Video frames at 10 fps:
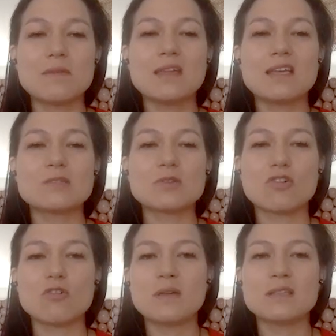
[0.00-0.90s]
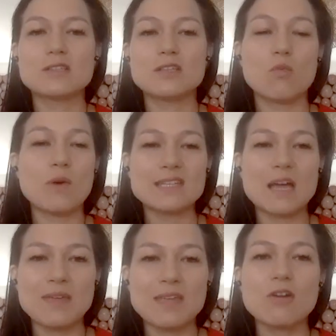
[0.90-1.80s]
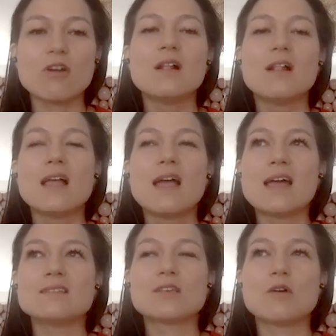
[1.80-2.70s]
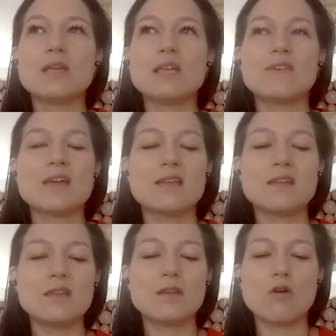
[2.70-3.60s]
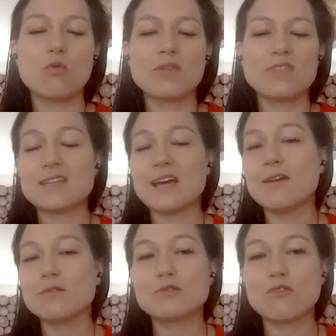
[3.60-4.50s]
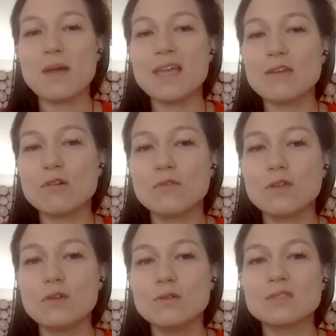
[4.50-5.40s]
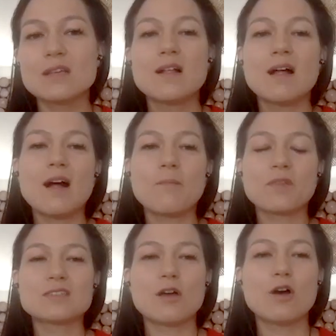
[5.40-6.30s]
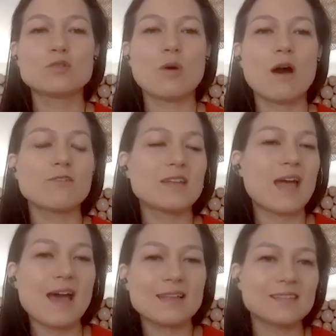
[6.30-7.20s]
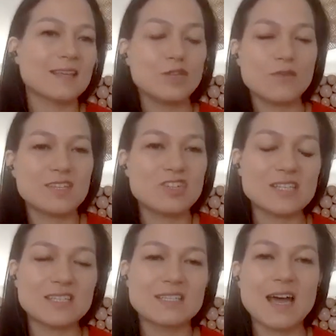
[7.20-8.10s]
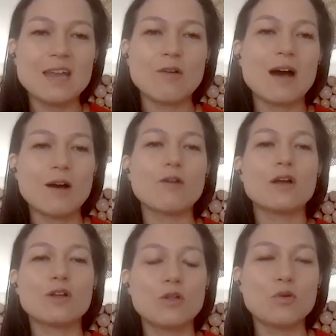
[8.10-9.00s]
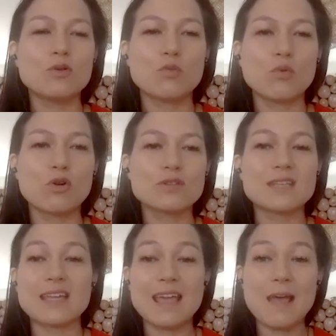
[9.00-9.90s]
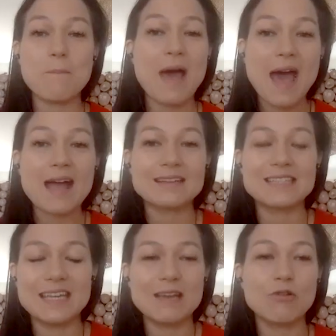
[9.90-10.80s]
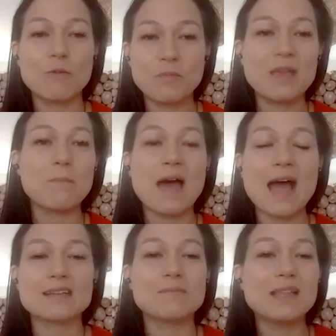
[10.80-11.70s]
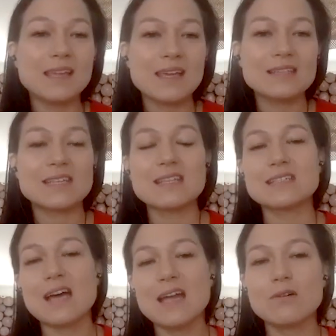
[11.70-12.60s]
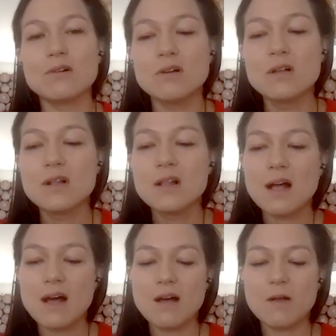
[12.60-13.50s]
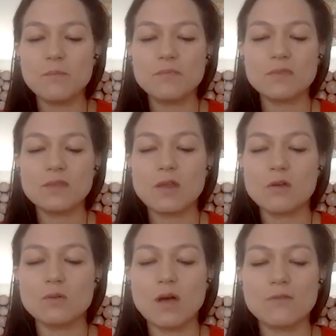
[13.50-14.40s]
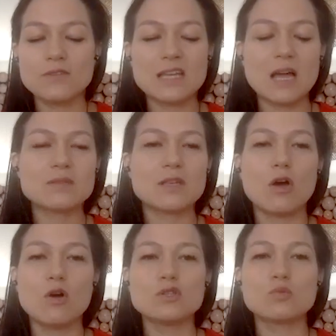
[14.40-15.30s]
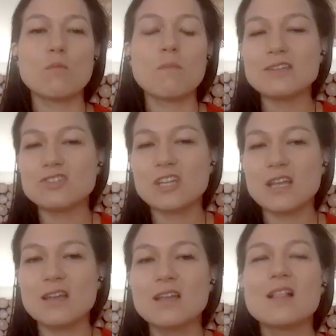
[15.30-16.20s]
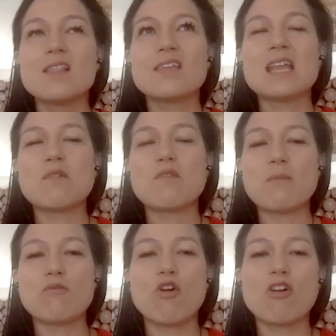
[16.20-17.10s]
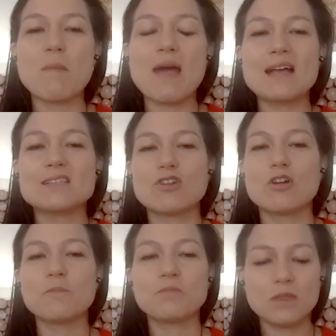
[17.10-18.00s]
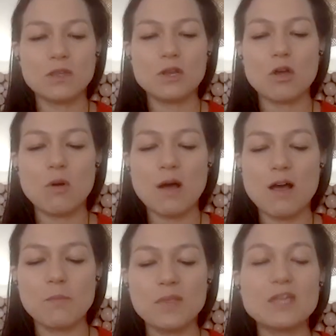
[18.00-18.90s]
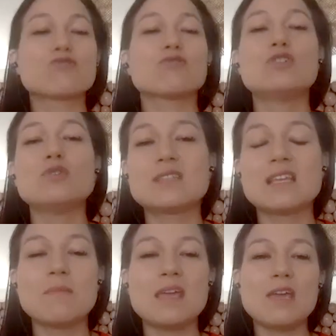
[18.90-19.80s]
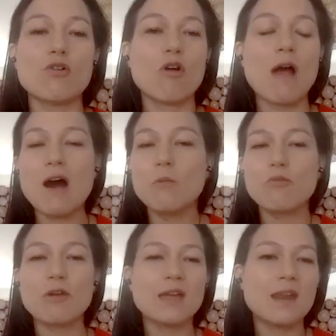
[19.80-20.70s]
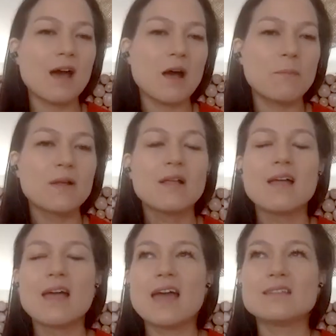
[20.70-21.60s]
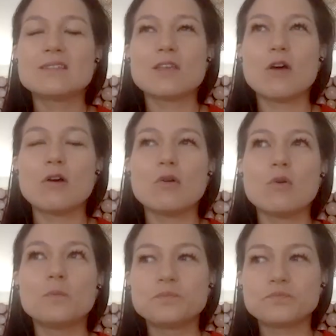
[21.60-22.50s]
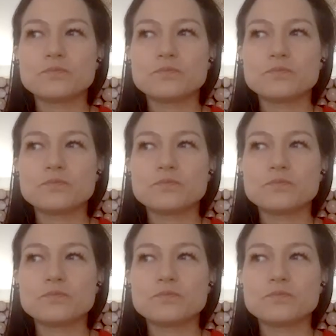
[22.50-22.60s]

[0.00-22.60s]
Millions, which opens, you know, one time a year. And so even, you know, with the titles for my interviews, um, because the host will often ask, like, do you have a suggested title? I'll include the words like impacting or impact millions in the title. Um, you know, oftentimes the host will mention the name of my program as they're, you know, um, introducing me, or I'll bring it up. And so,